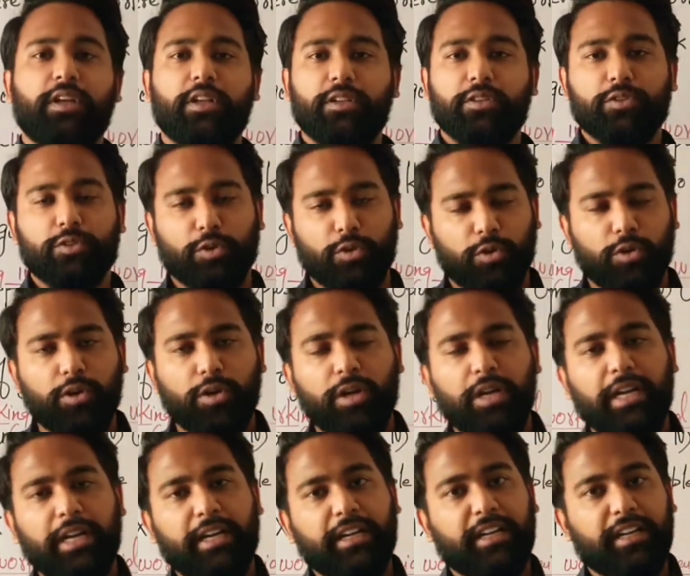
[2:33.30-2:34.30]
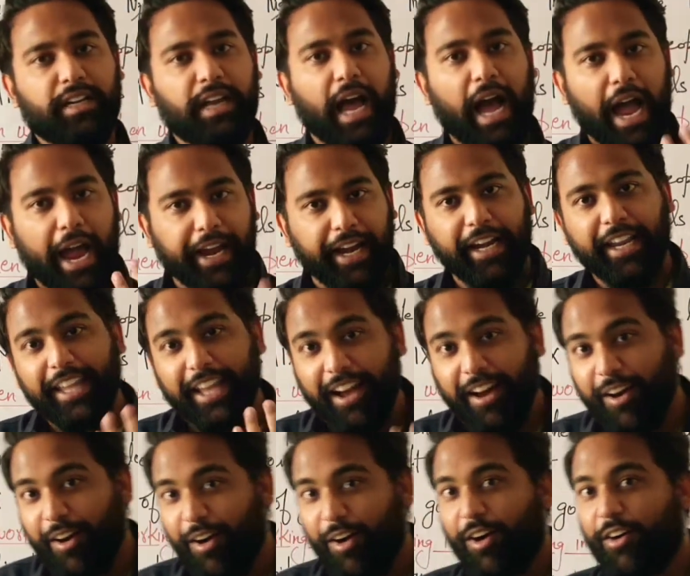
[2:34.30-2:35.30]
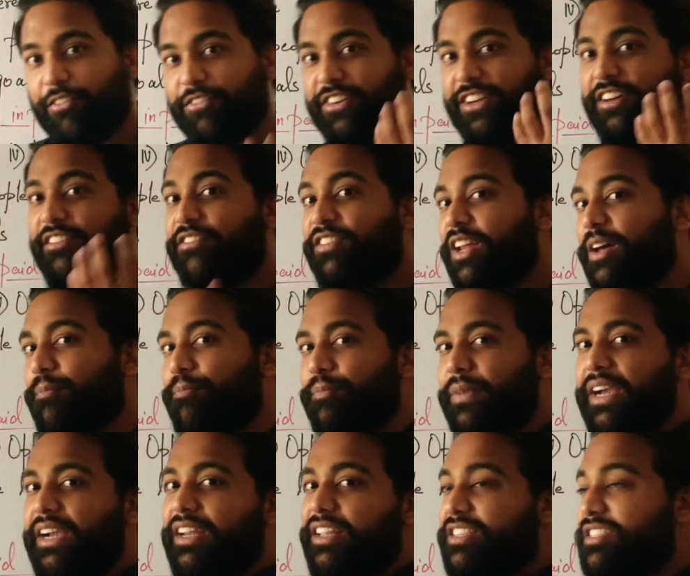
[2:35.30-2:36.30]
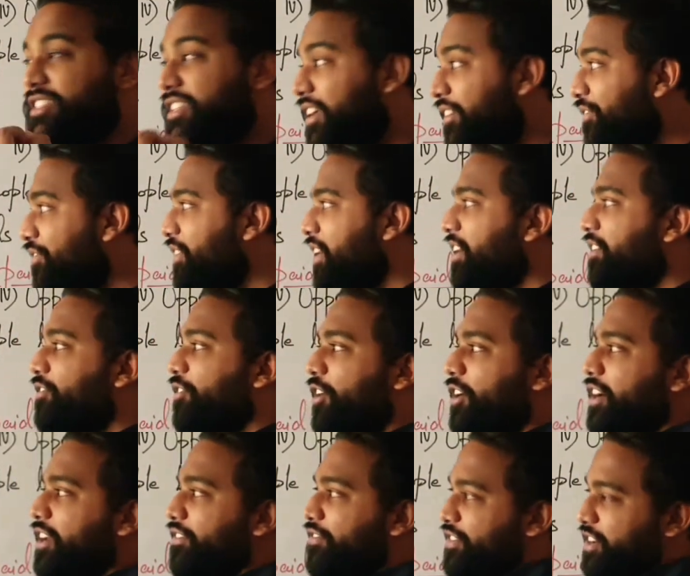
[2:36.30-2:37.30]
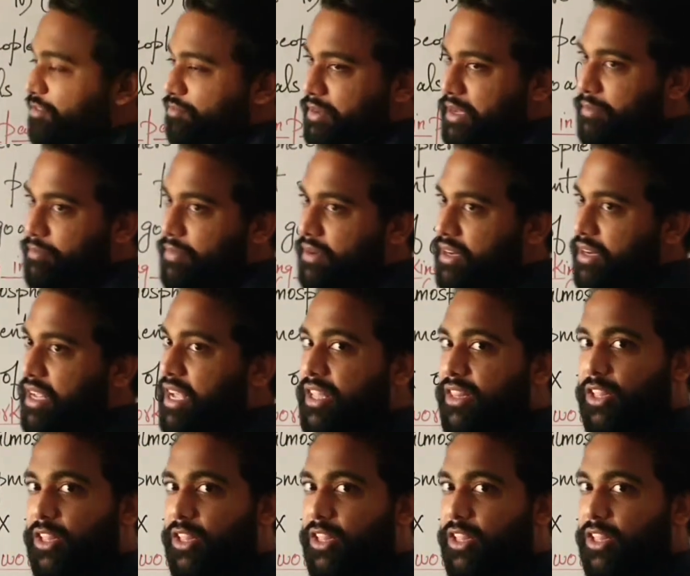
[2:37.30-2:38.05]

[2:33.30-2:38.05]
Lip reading: So, idea of development is different for different people.